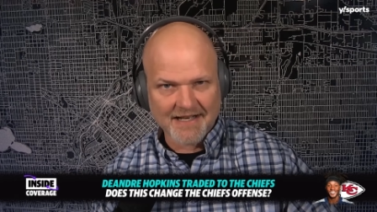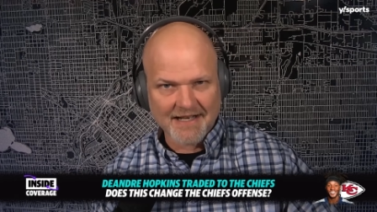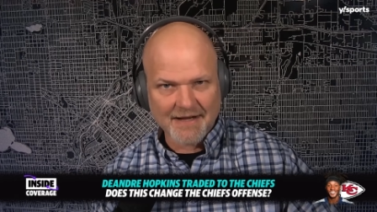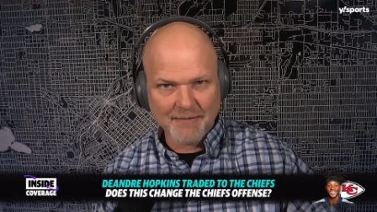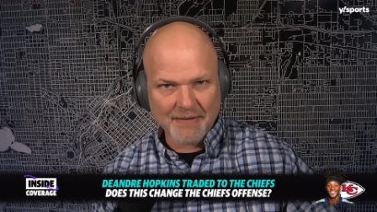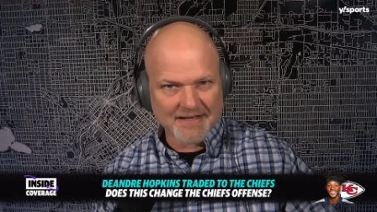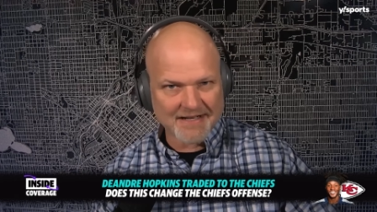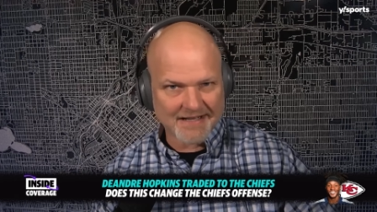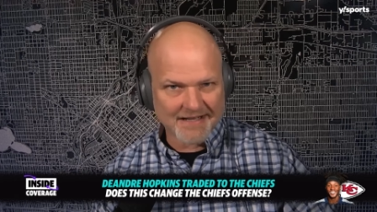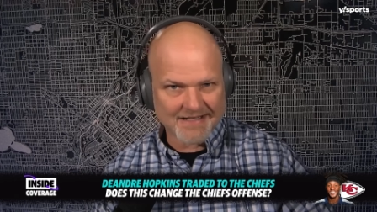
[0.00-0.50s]

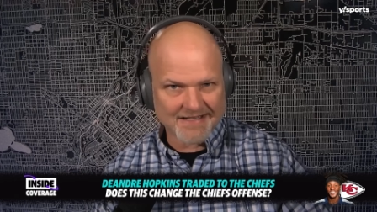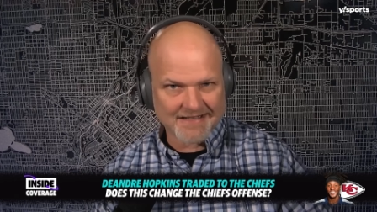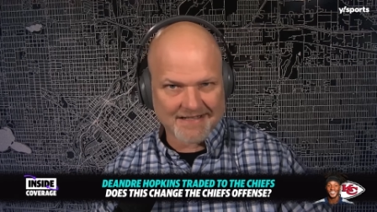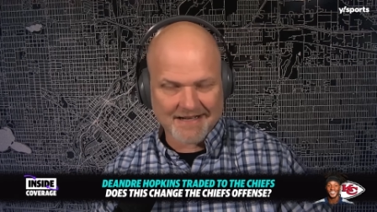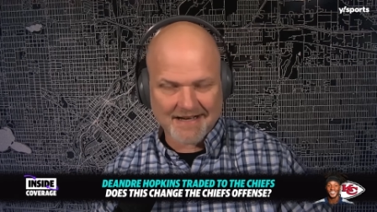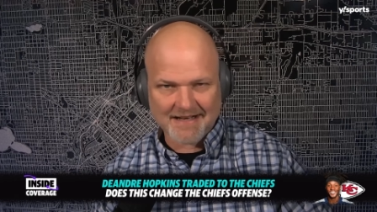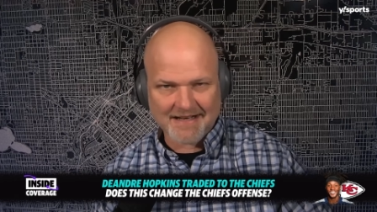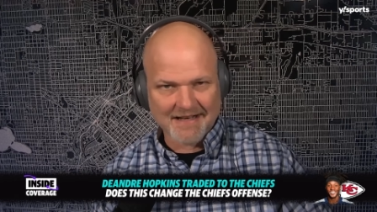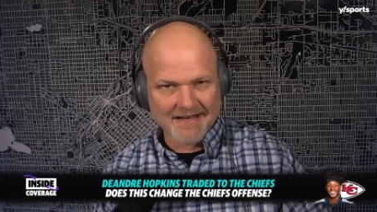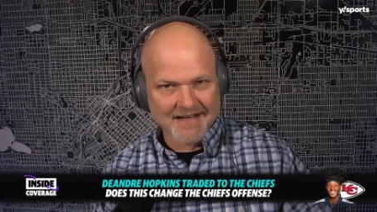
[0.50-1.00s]
He went to the
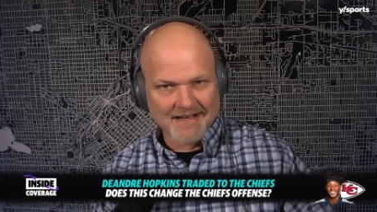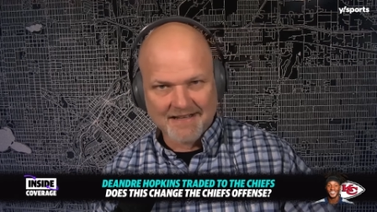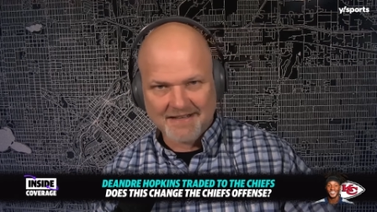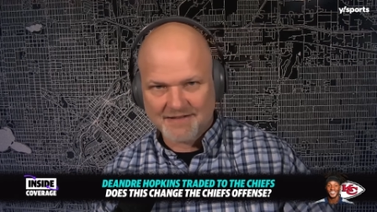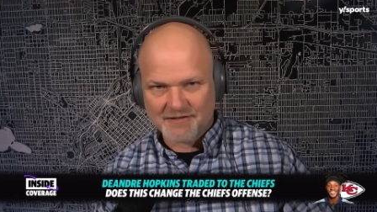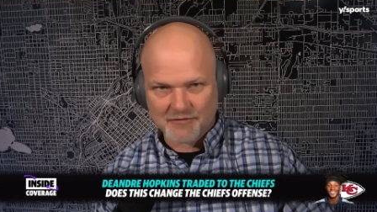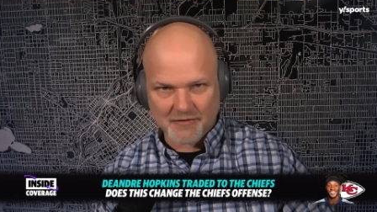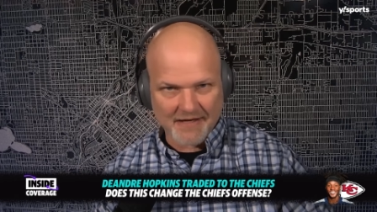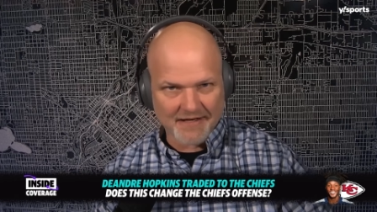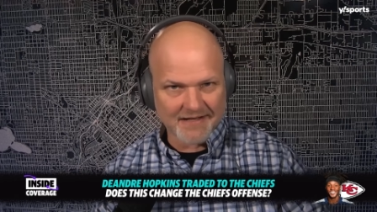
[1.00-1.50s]
t-
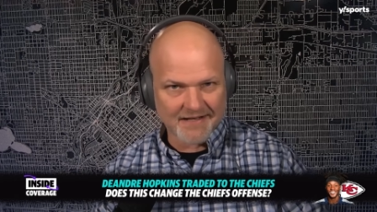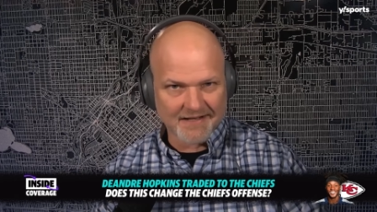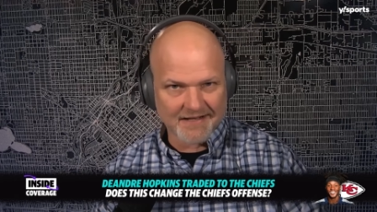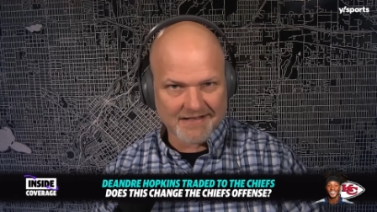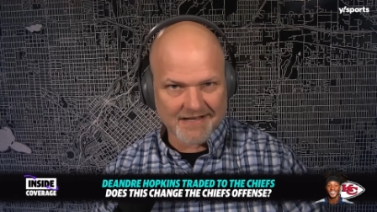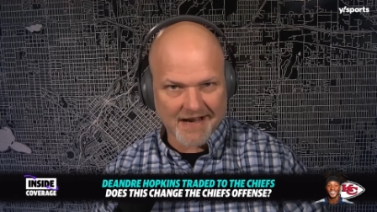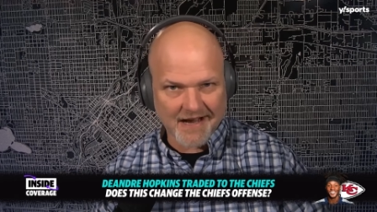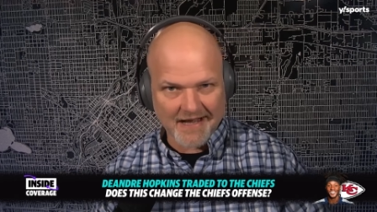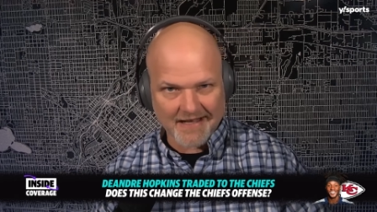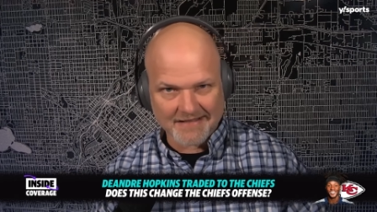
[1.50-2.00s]
trade to the
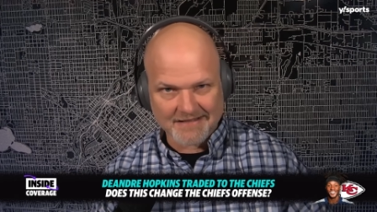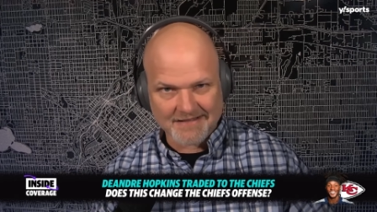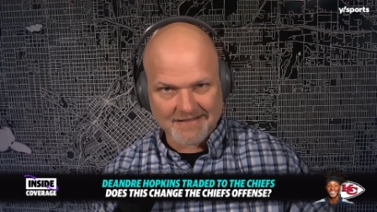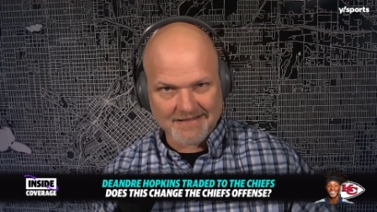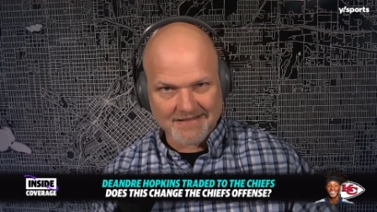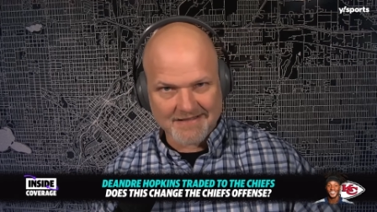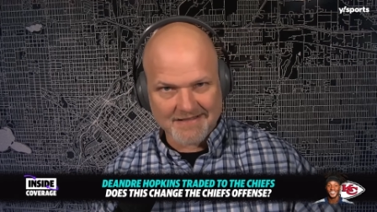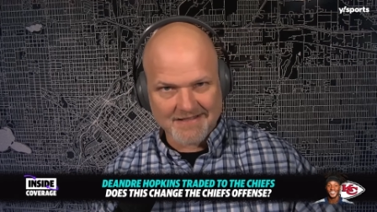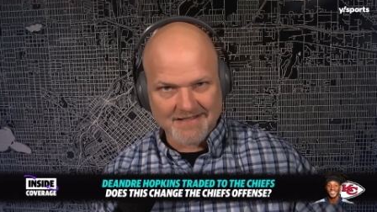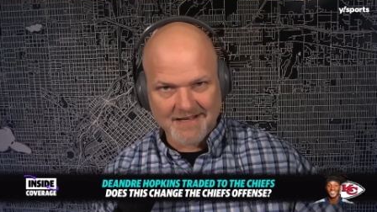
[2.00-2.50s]

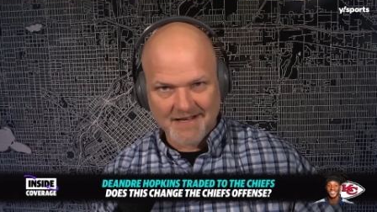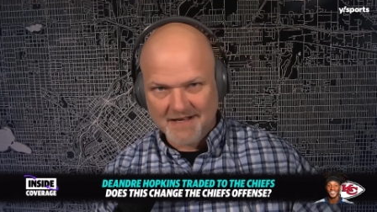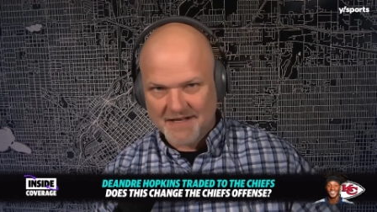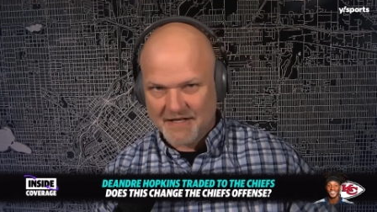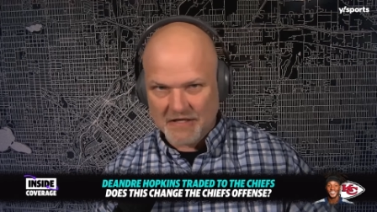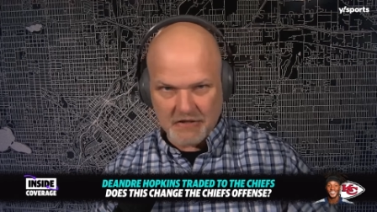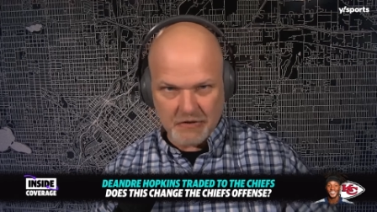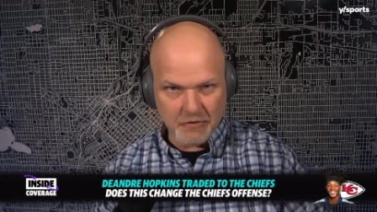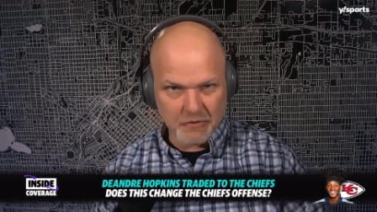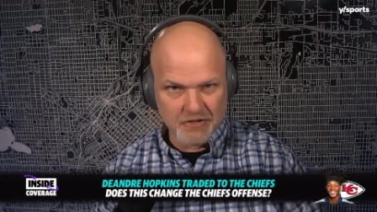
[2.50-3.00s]
Titans,
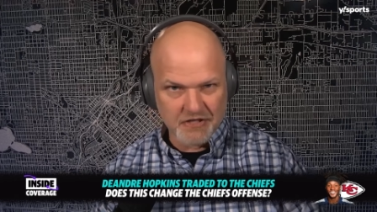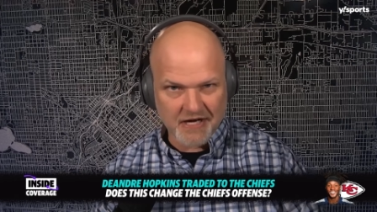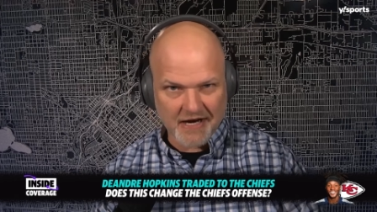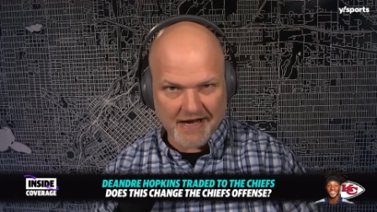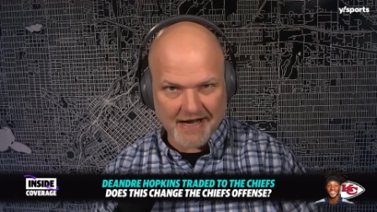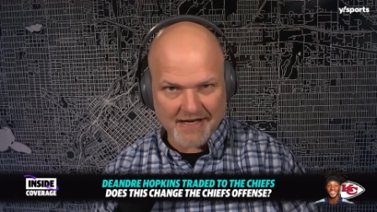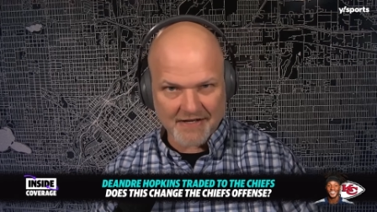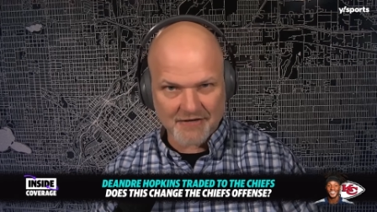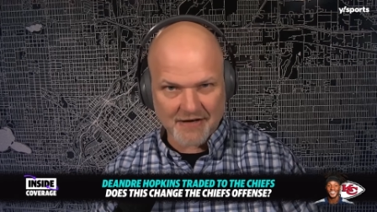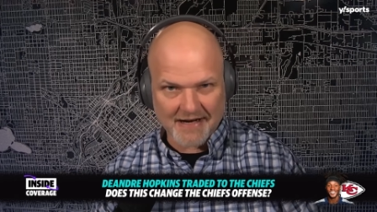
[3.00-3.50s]
huge
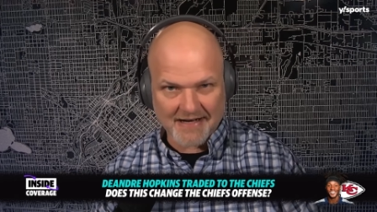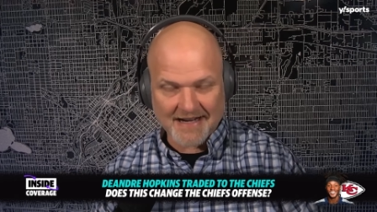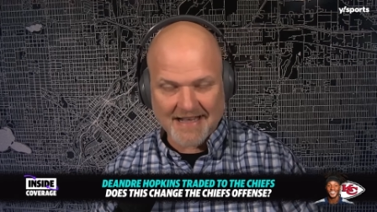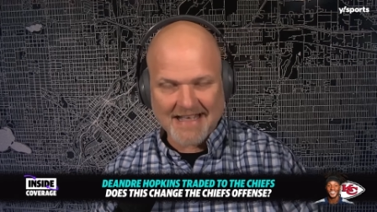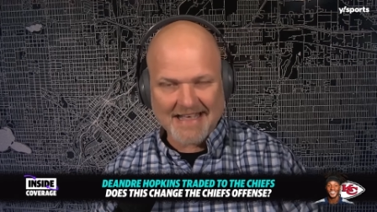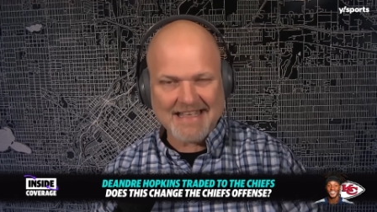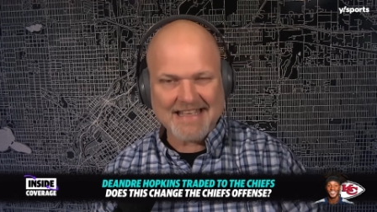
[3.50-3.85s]
contract.